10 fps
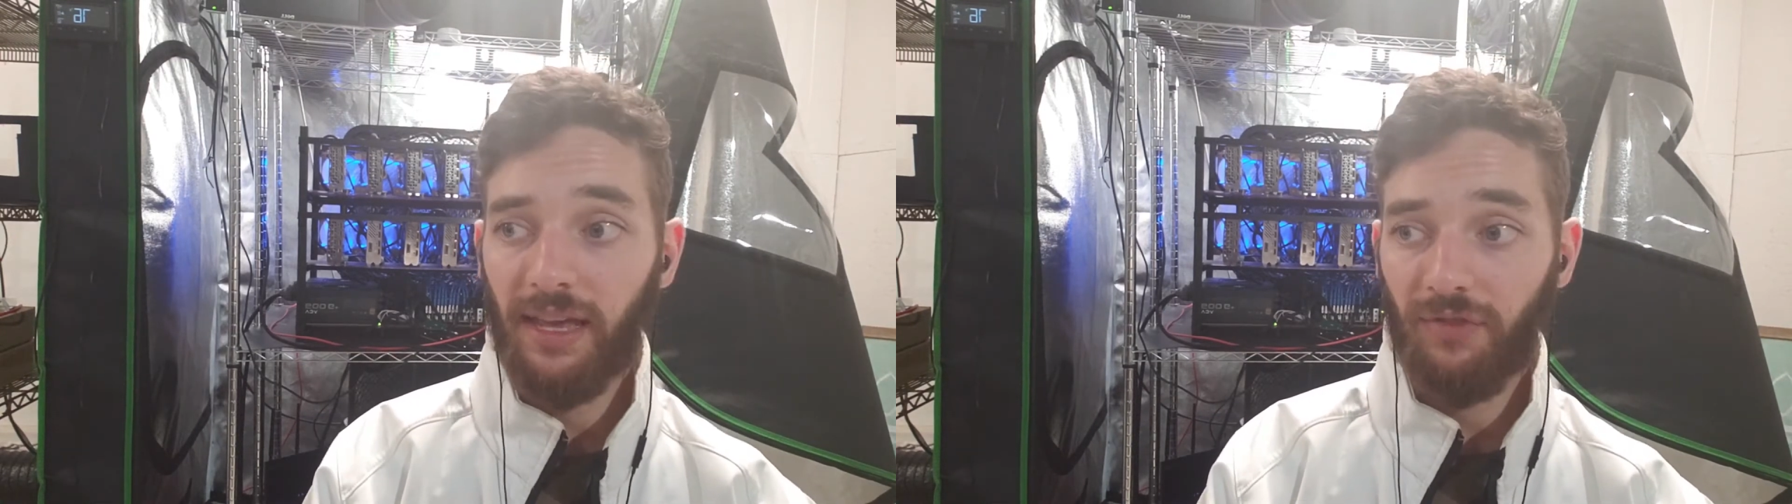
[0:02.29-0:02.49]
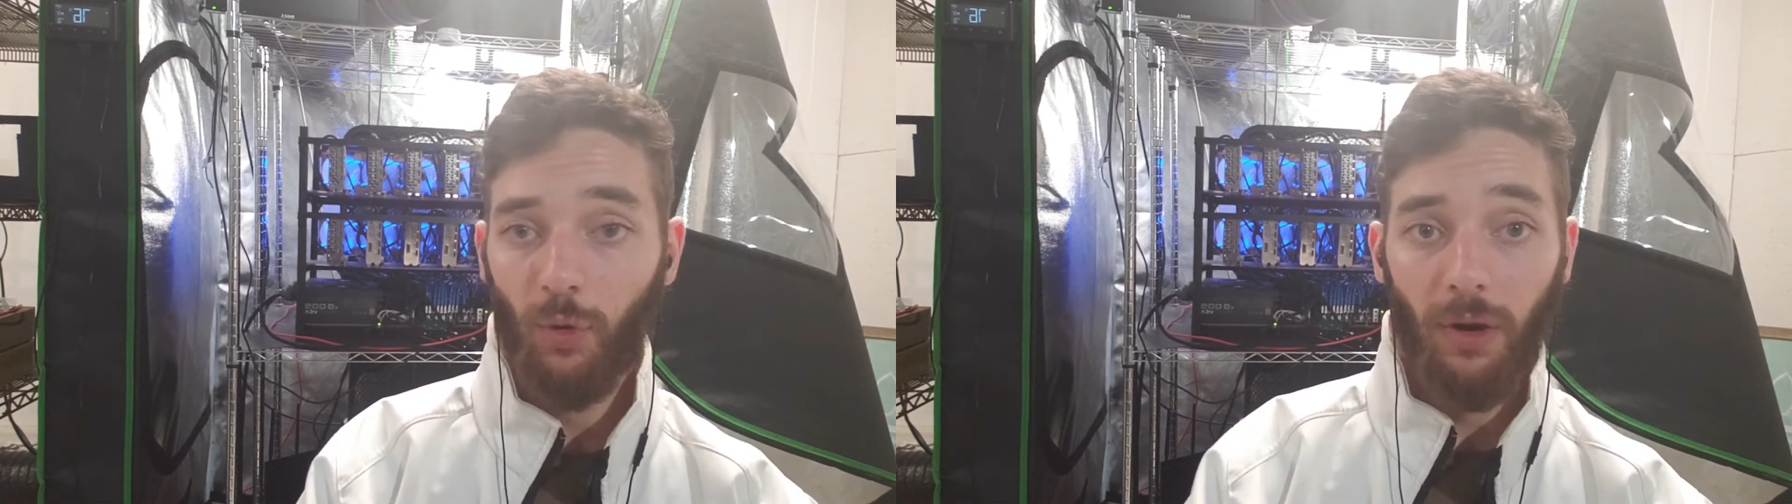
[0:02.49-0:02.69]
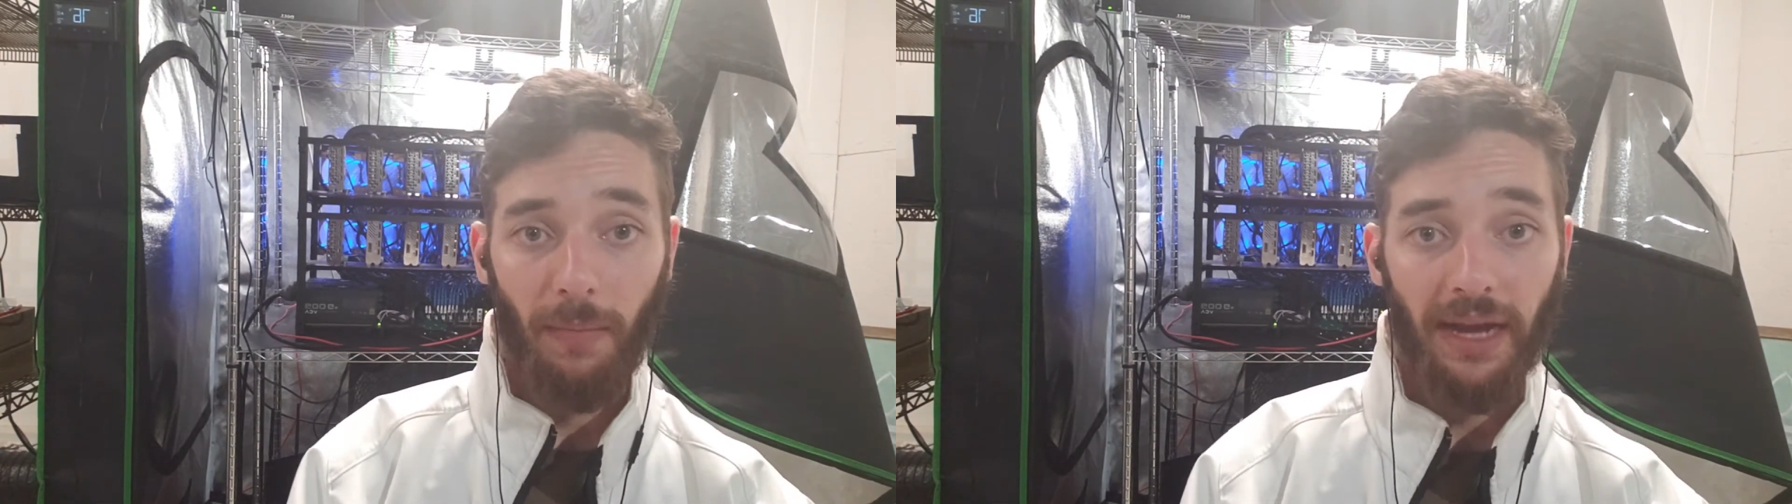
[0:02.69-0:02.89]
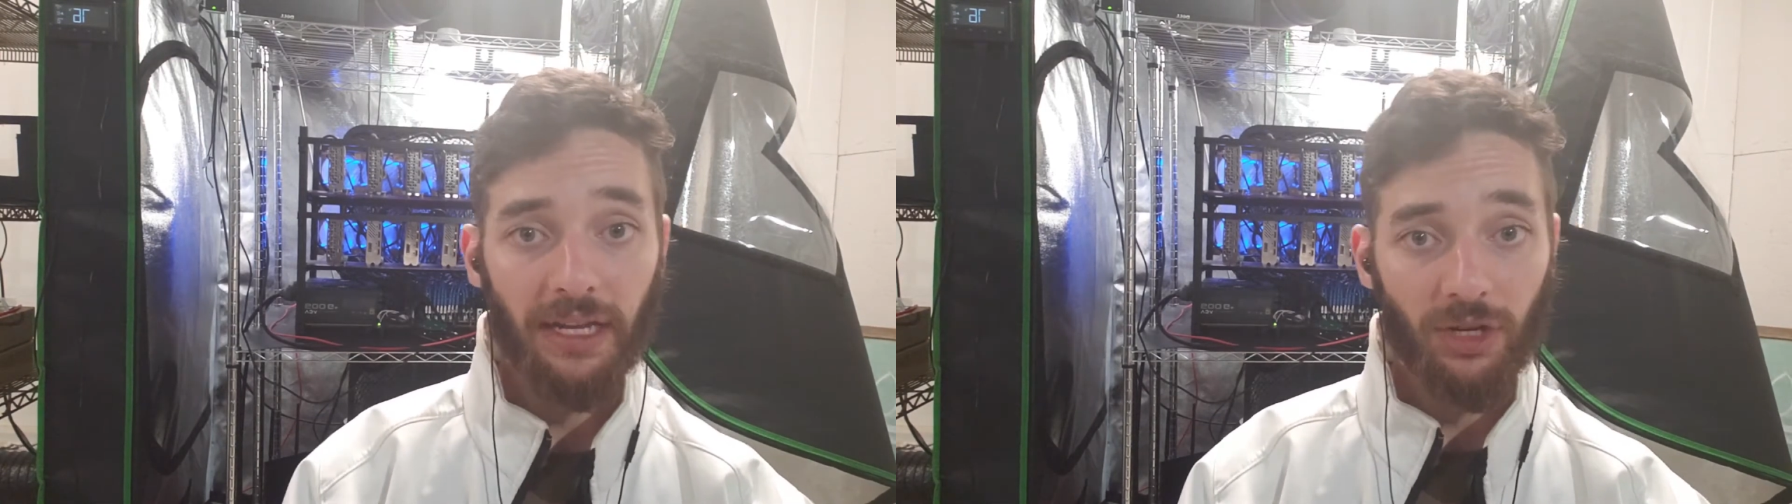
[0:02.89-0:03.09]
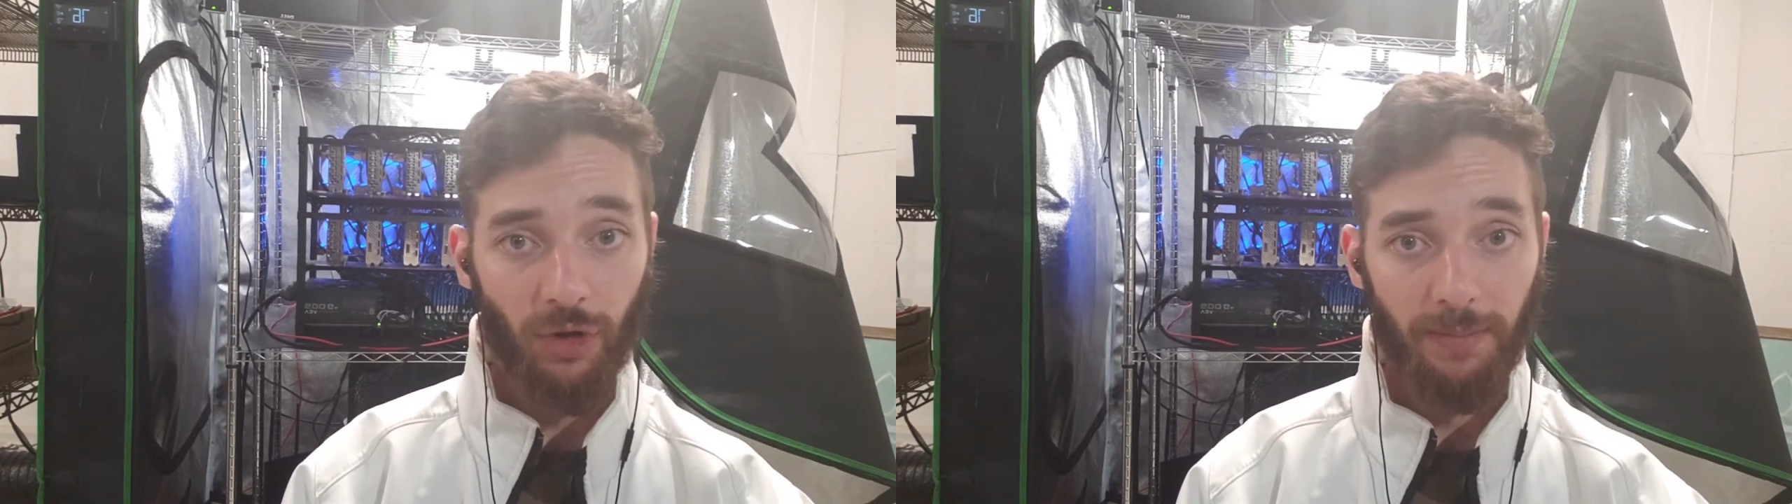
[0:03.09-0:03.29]
if you are
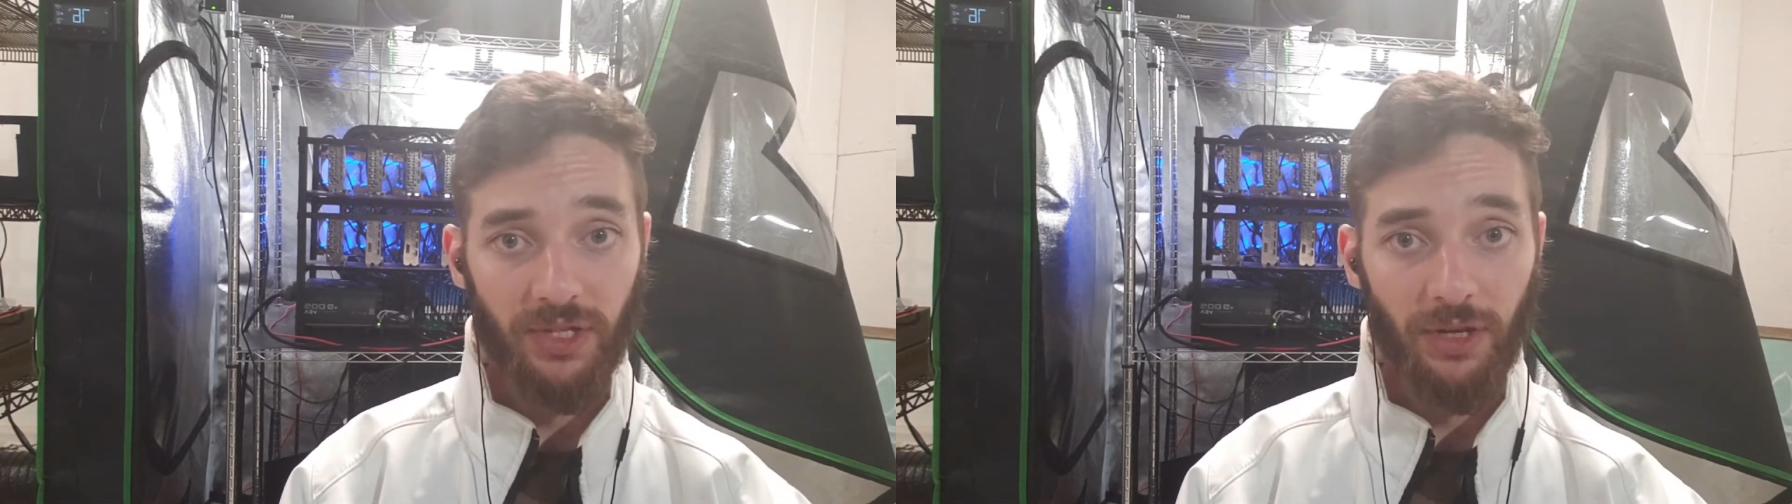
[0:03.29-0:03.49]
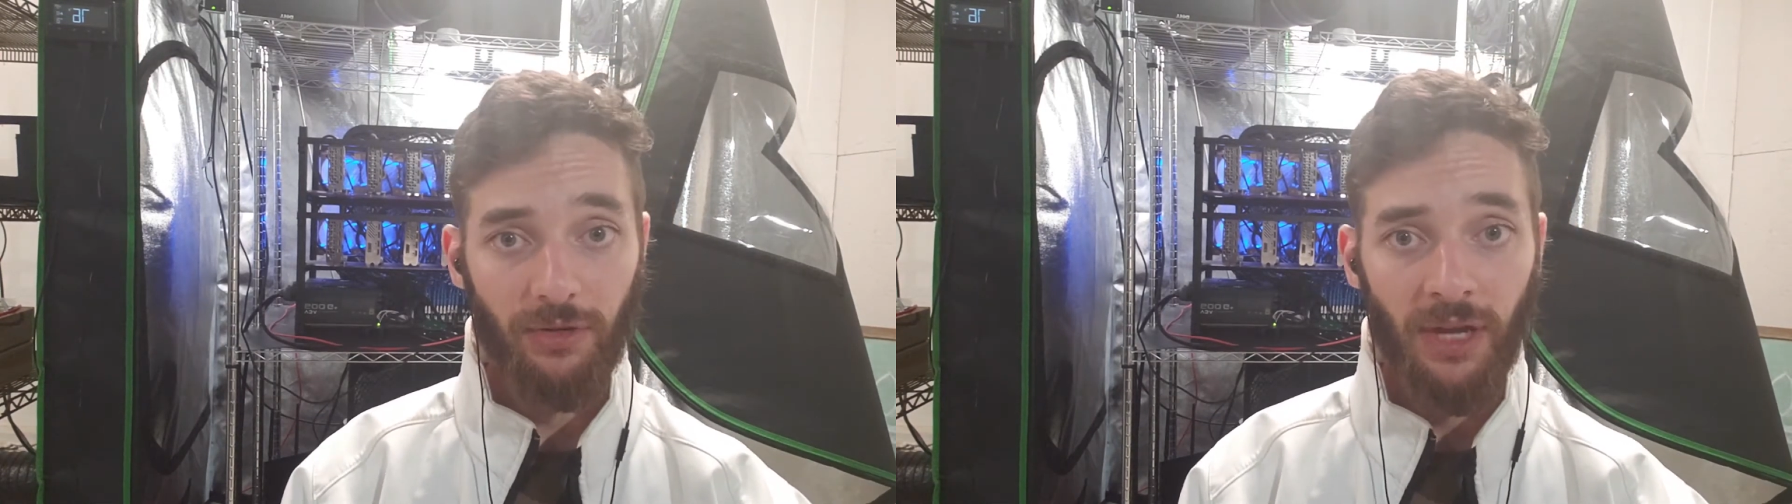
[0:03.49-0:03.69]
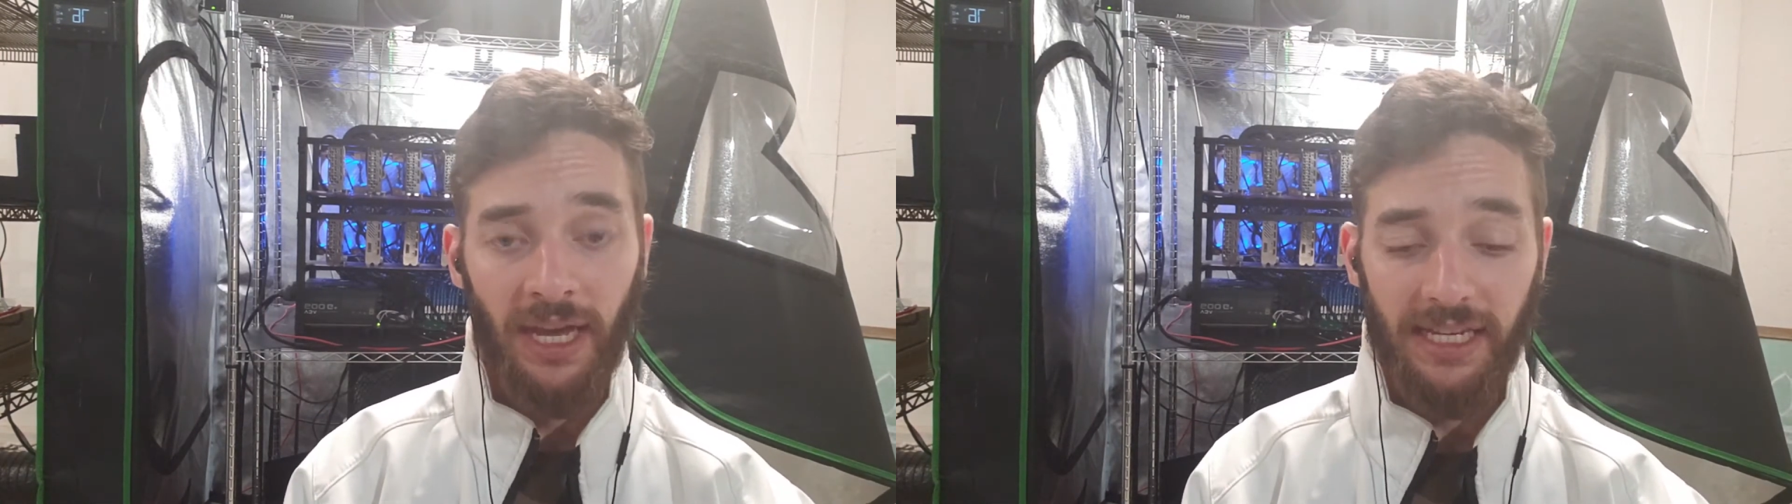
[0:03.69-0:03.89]
mining crypto